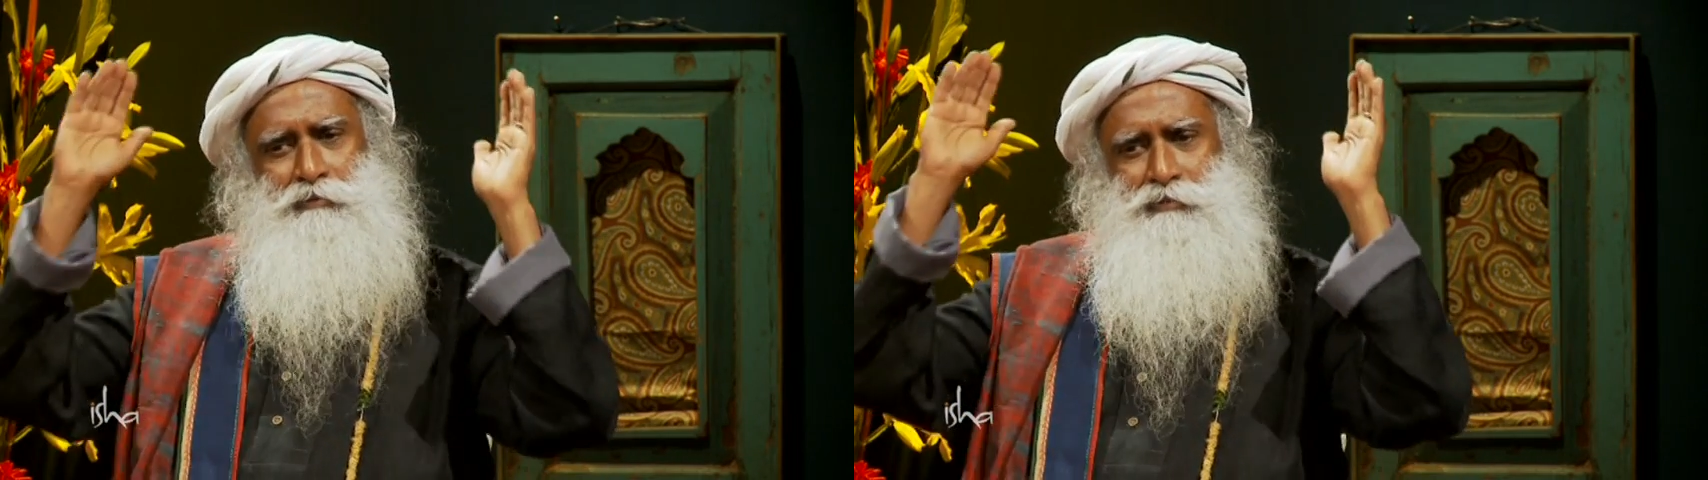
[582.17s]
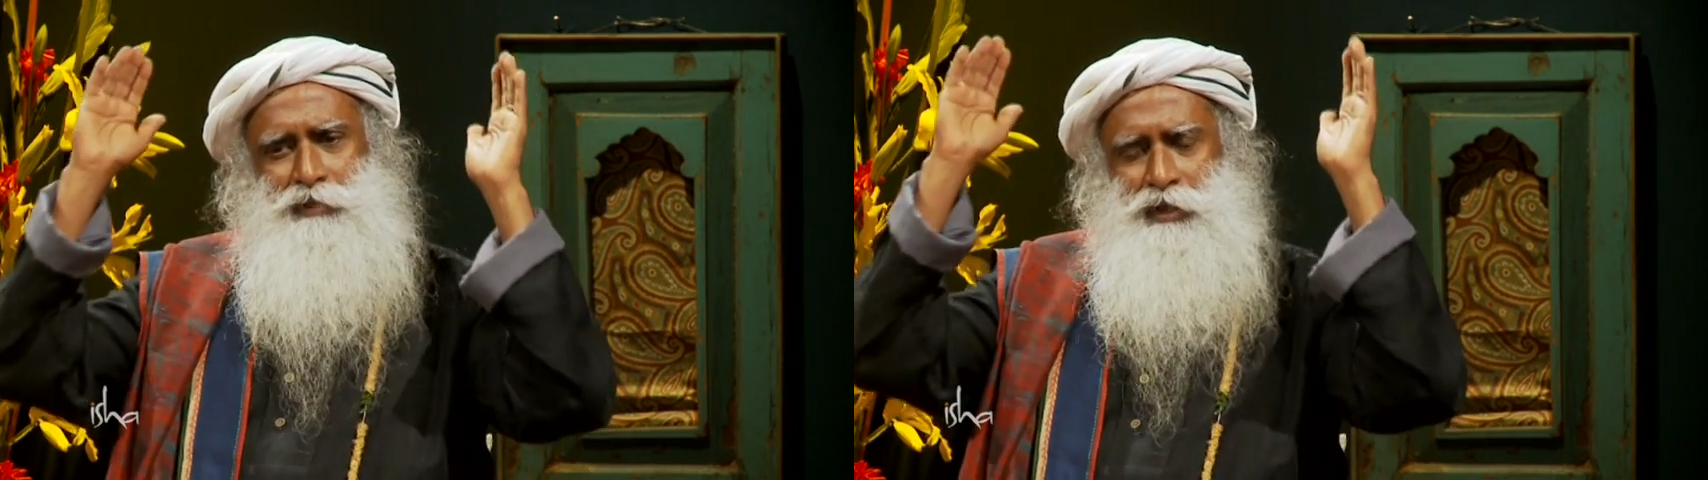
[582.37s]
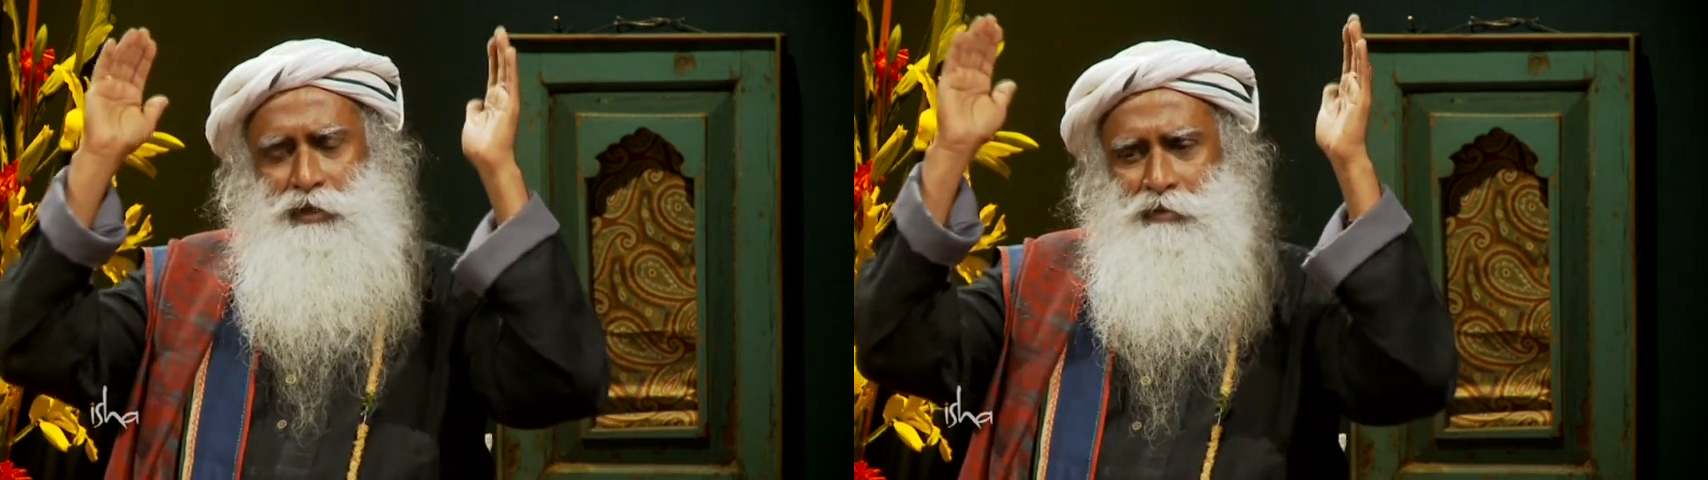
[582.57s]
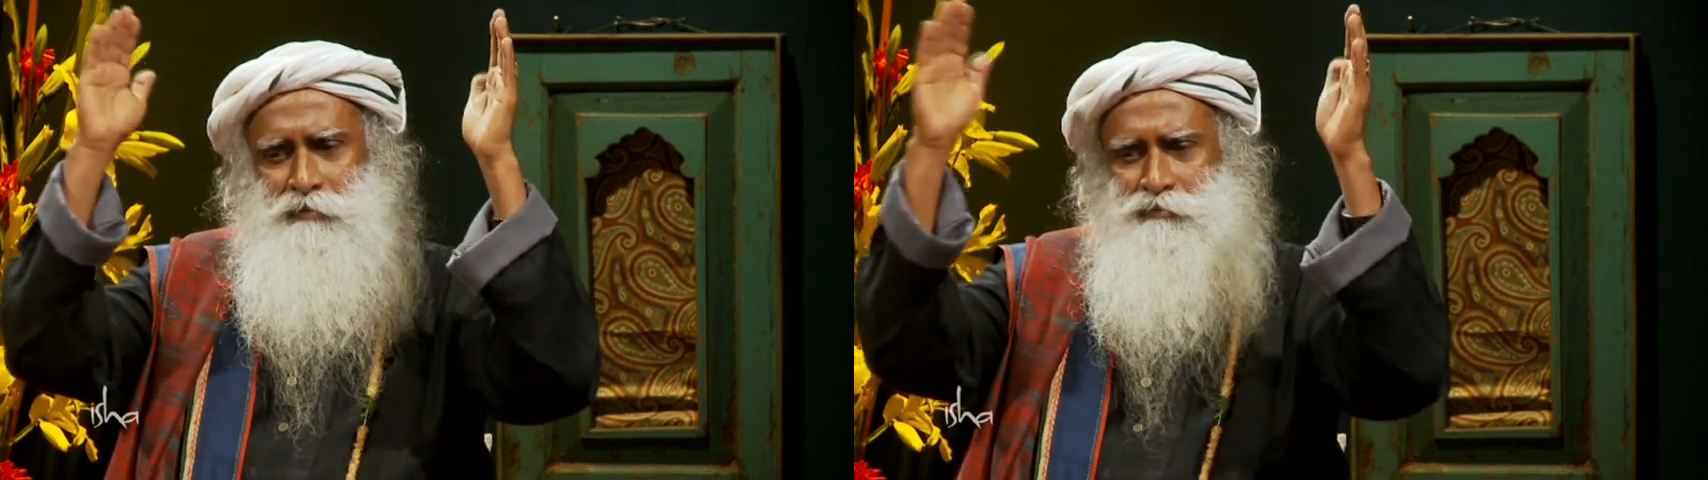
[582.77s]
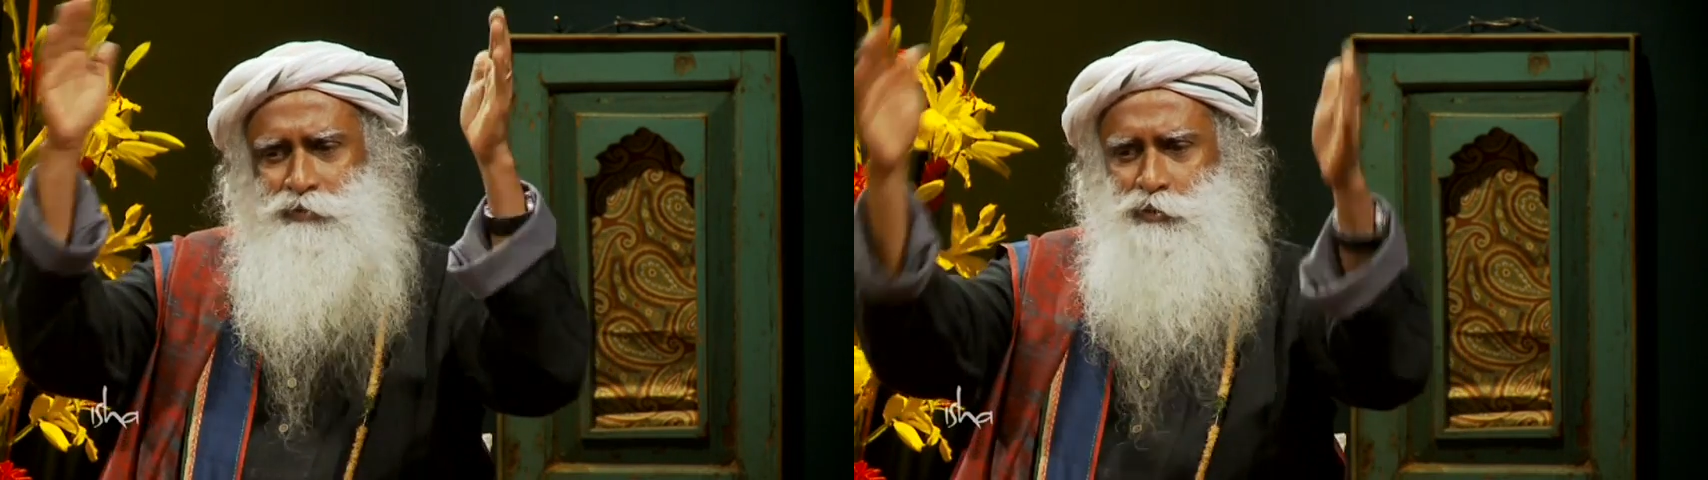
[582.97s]

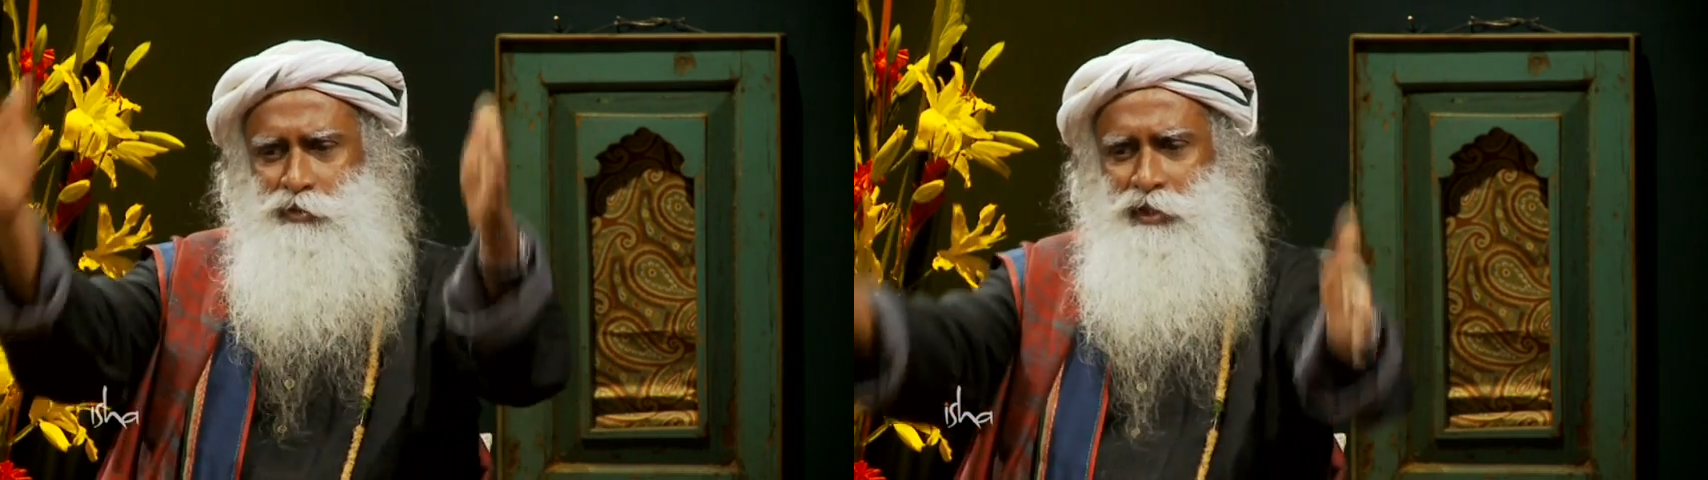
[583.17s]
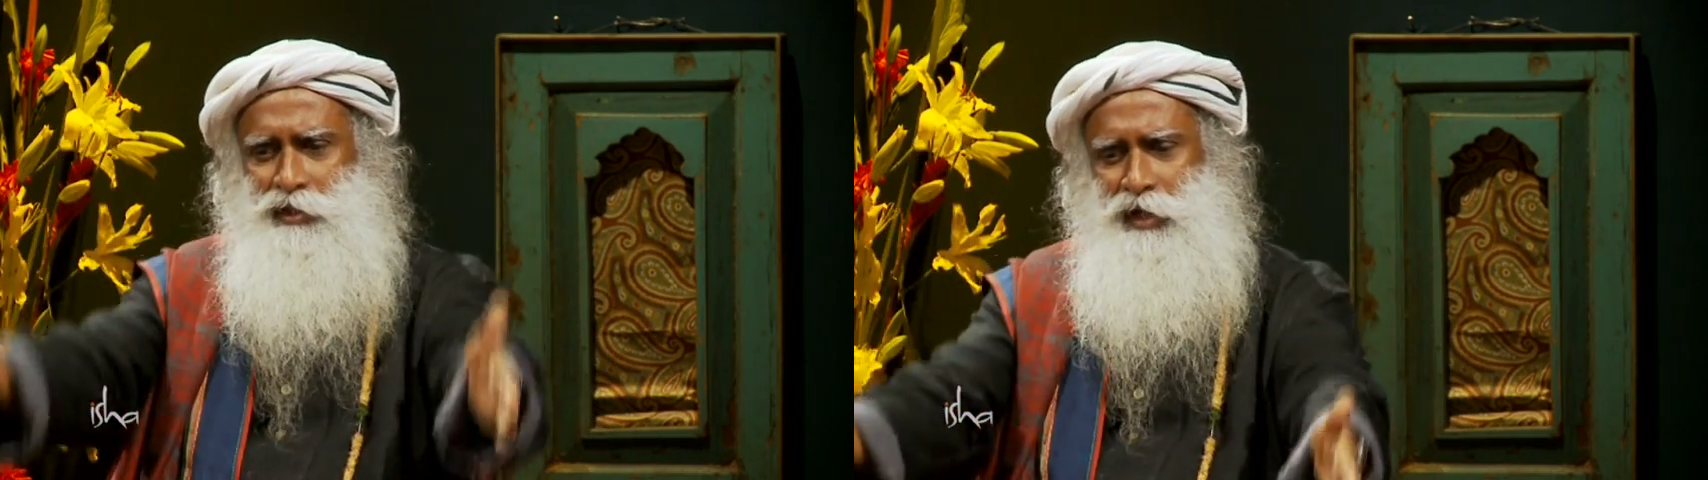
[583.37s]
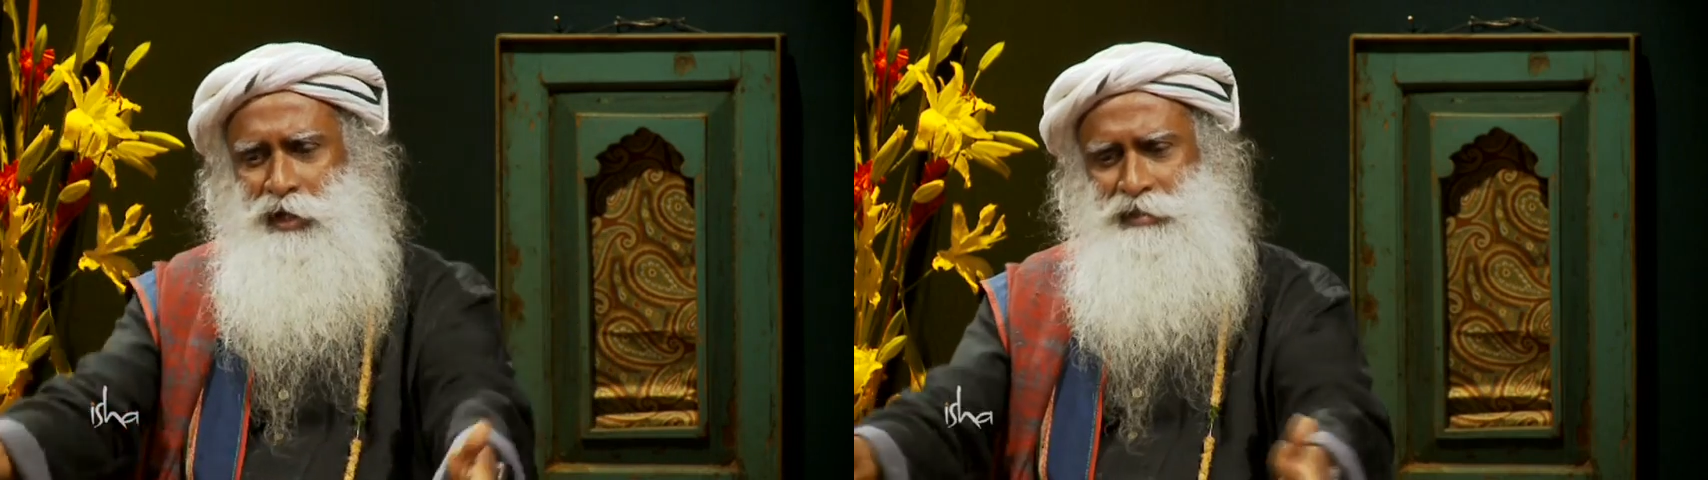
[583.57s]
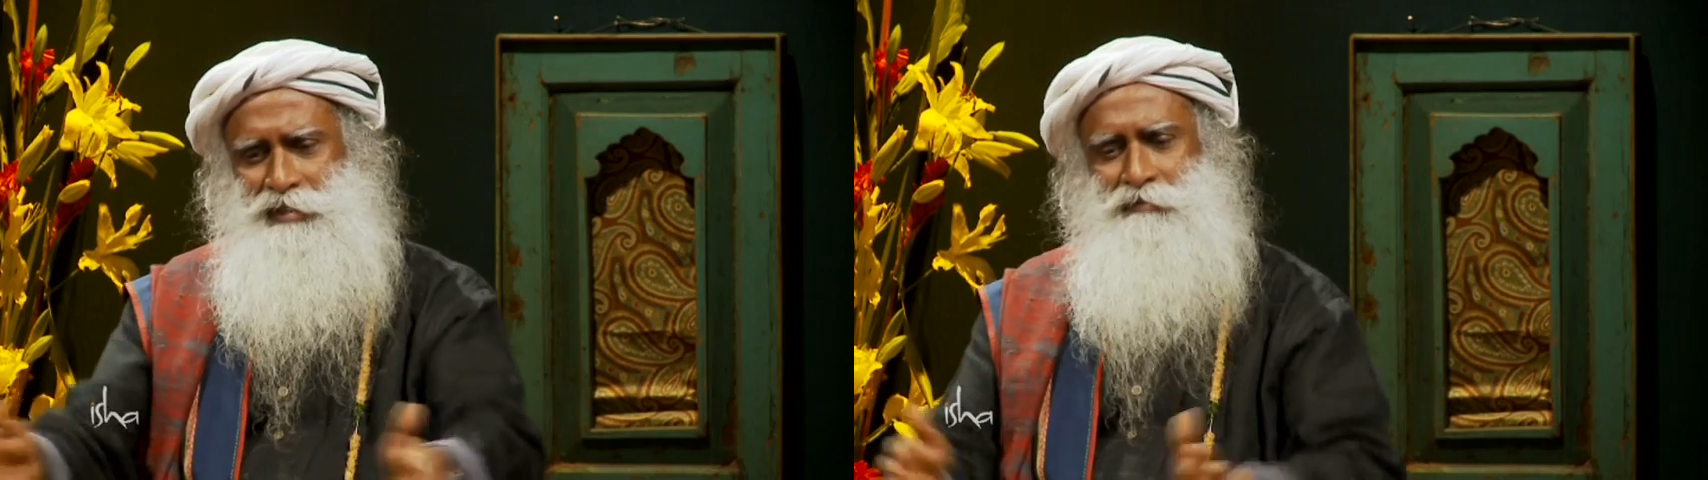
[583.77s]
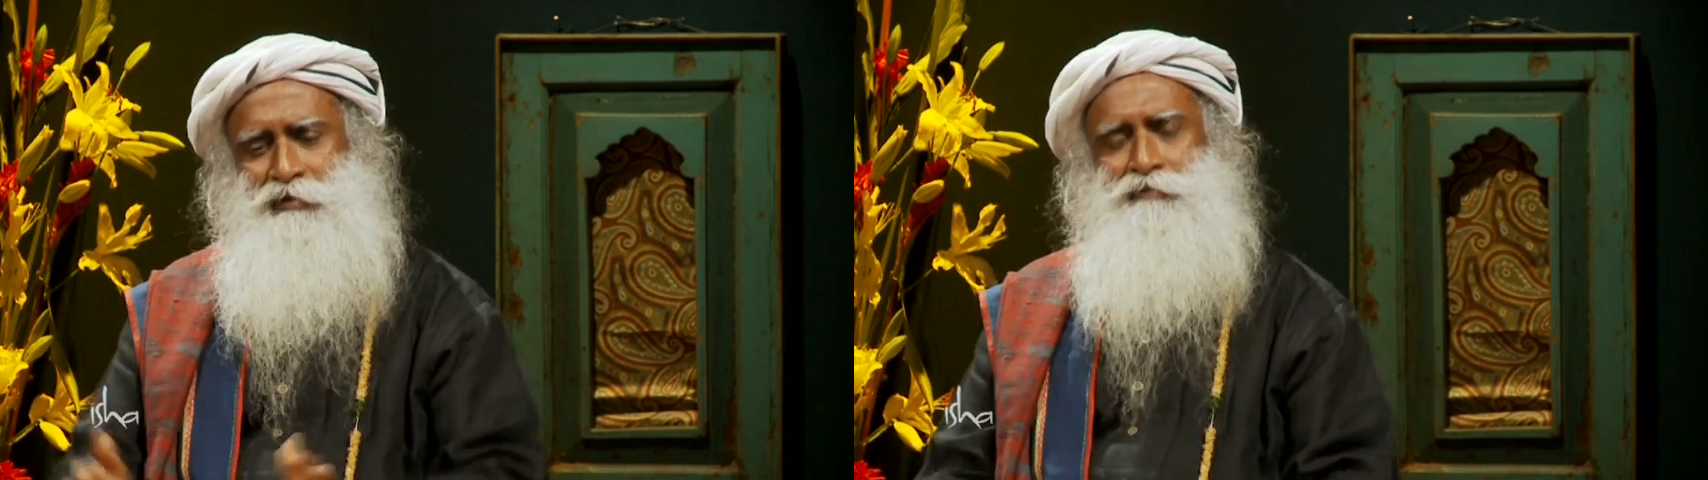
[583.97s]
You take
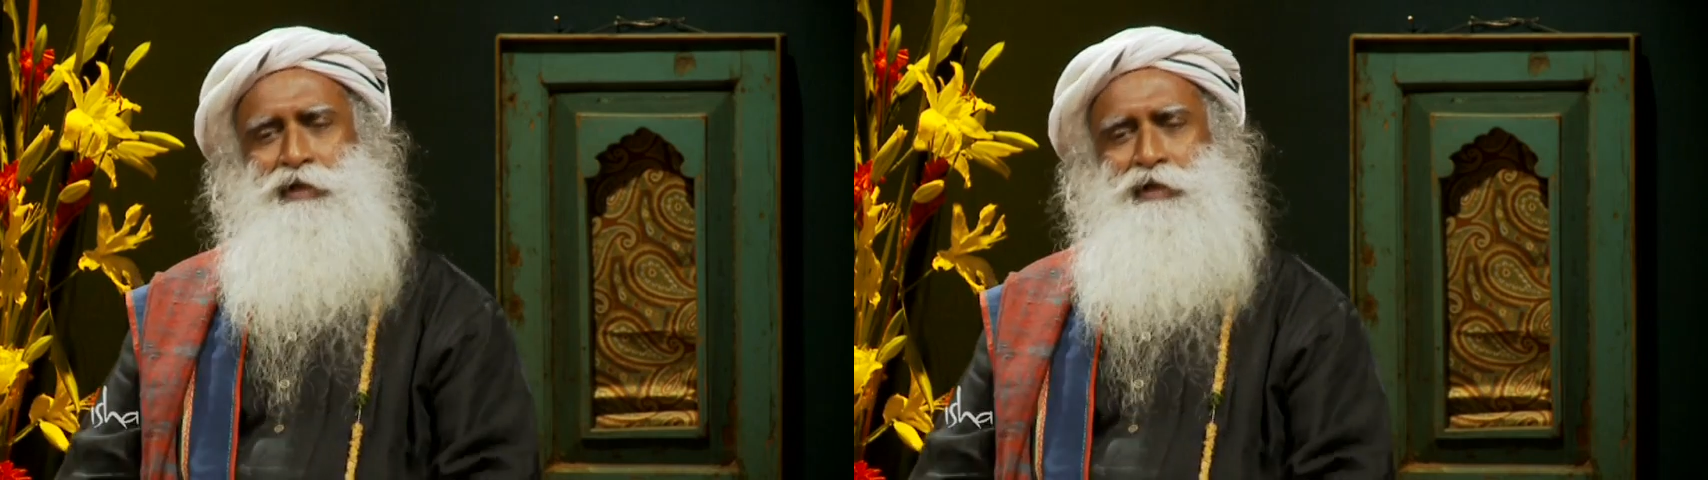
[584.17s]
highest level of